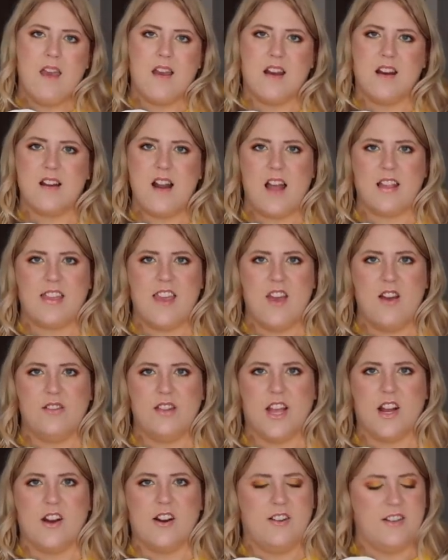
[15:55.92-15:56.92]
you're not the
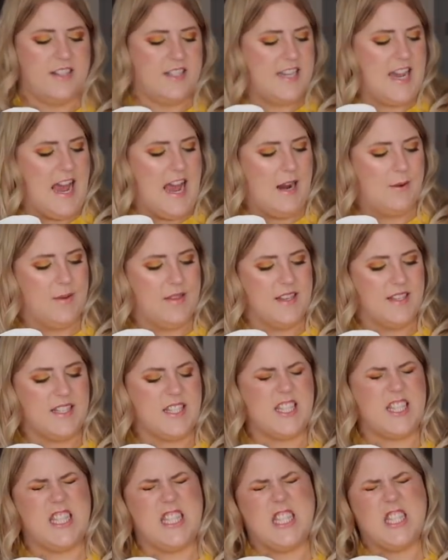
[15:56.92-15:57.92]
only girl in town with a
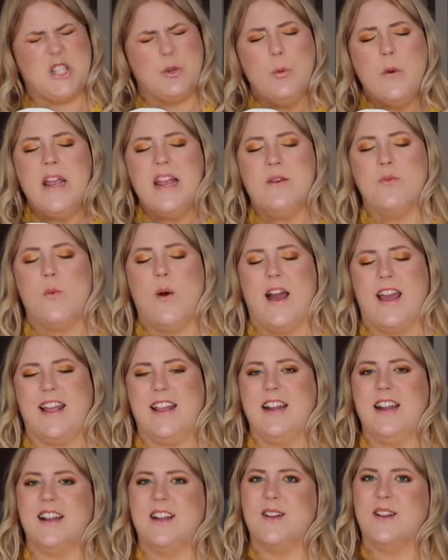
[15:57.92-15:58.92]
sweet
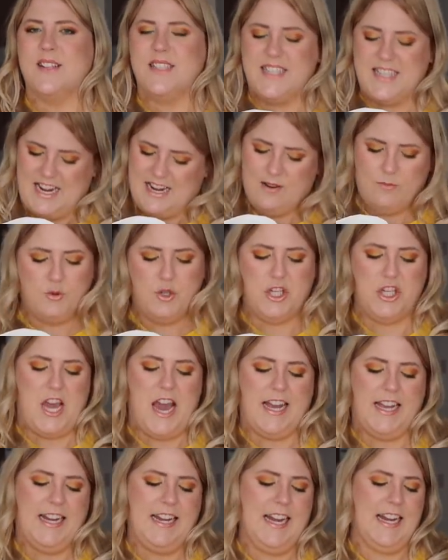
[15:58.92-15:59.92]
white denim
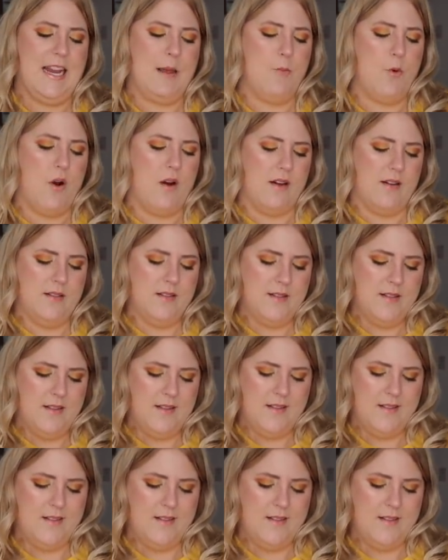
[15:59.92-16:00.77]
jacket anymore.